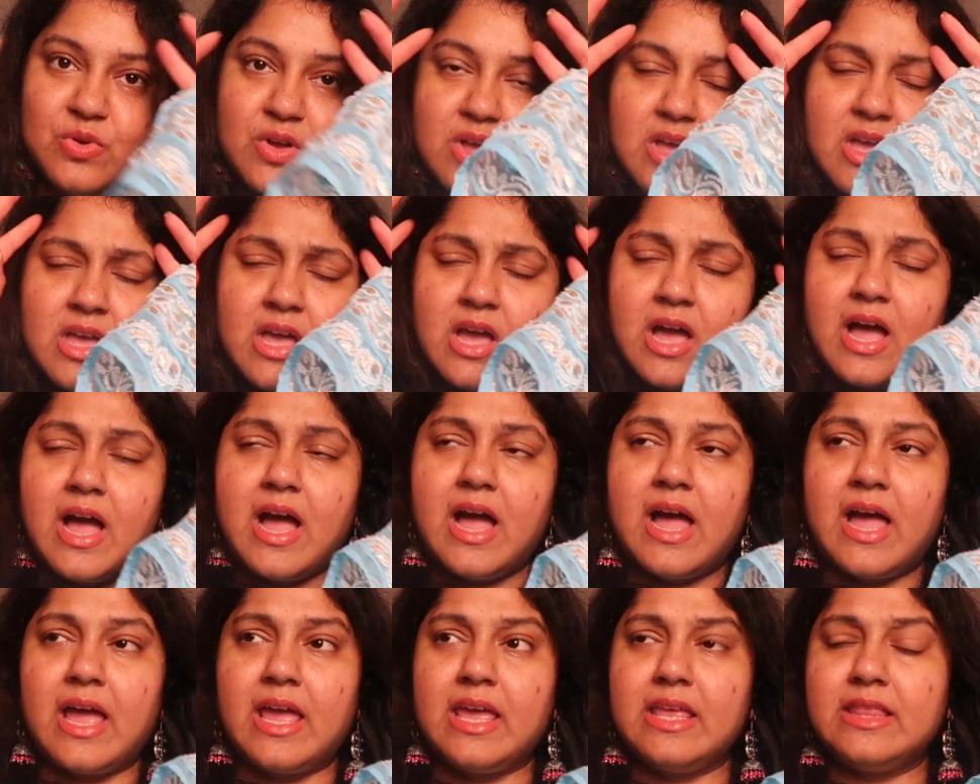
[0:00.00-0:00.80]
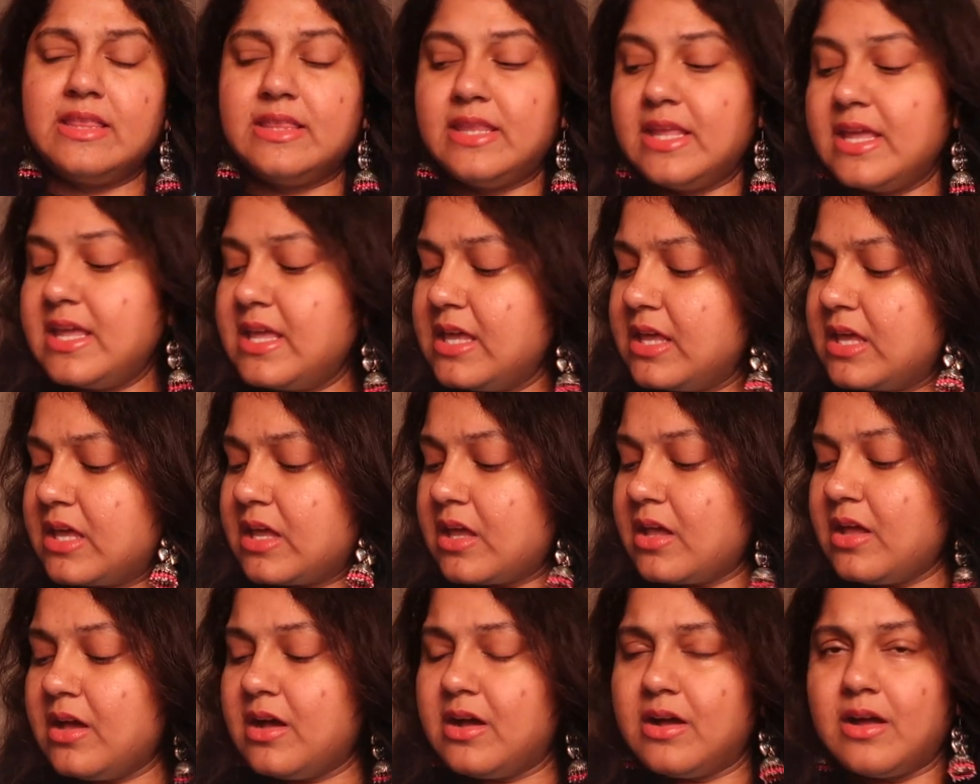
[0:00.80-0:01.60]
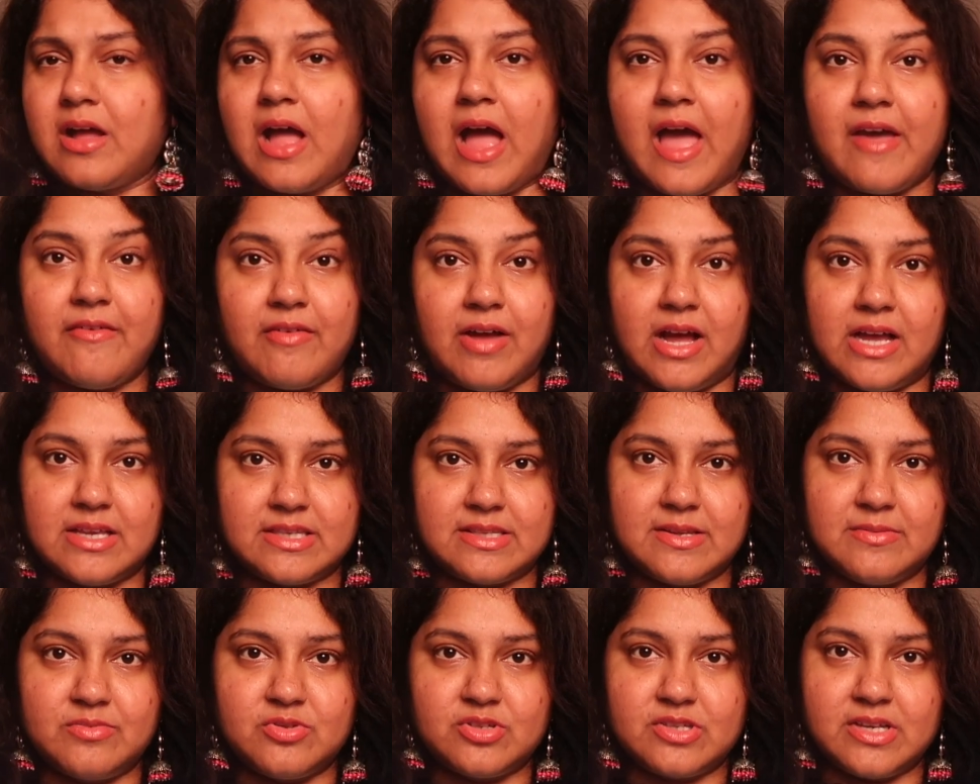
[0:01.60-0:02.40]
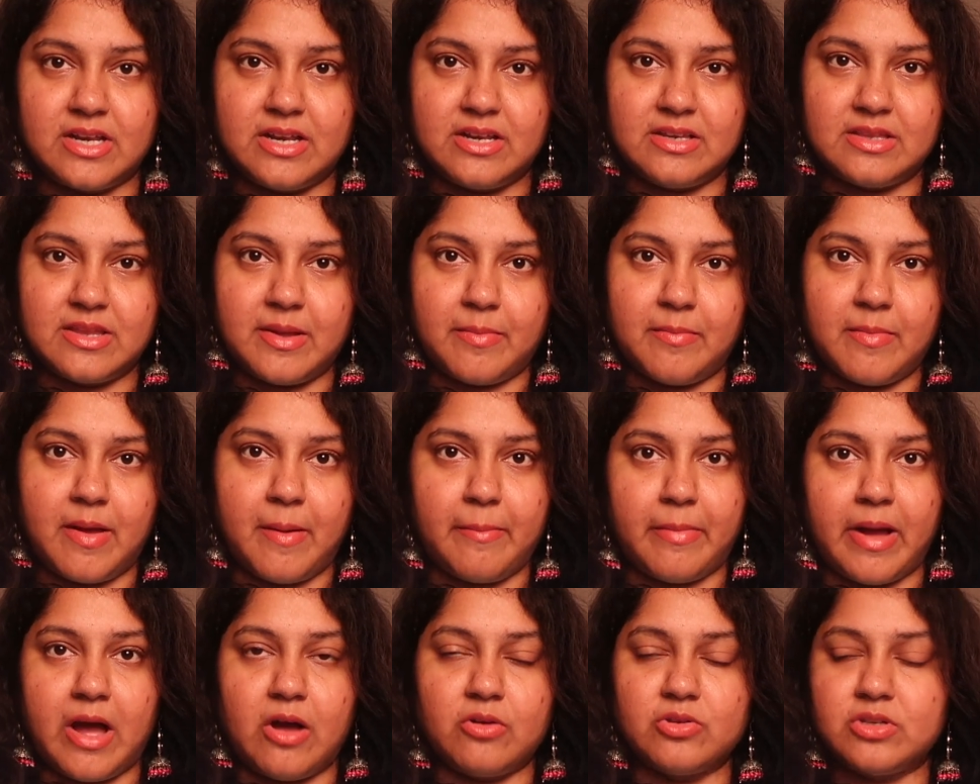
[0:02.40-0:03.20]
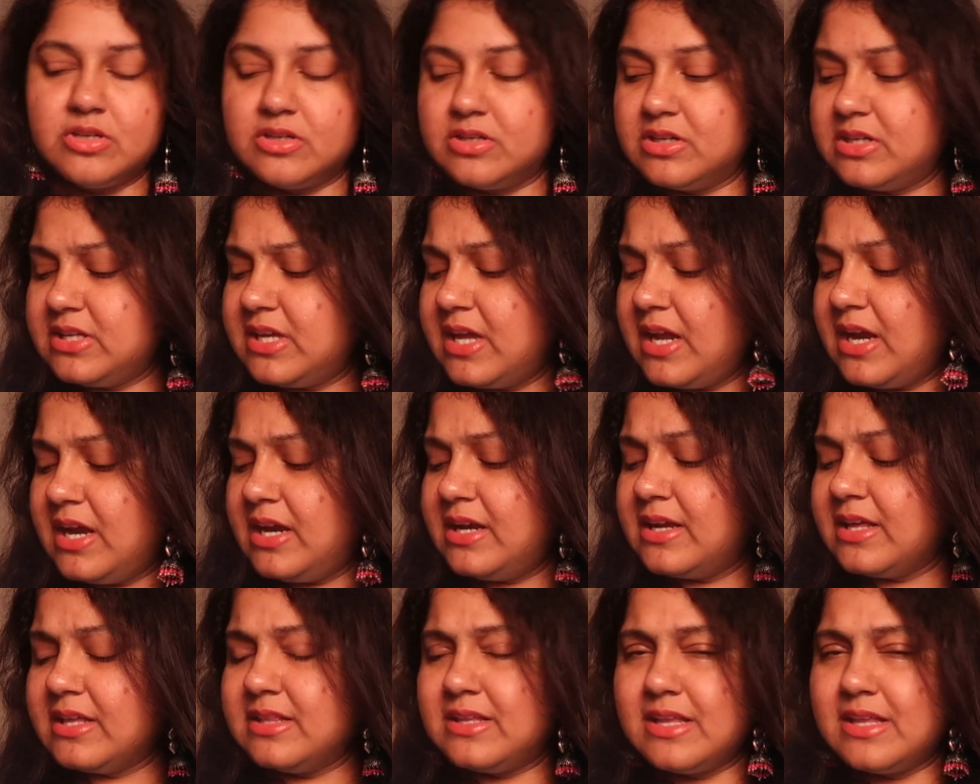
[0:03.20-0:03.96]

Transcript: I think I've asked them to send them about 38, I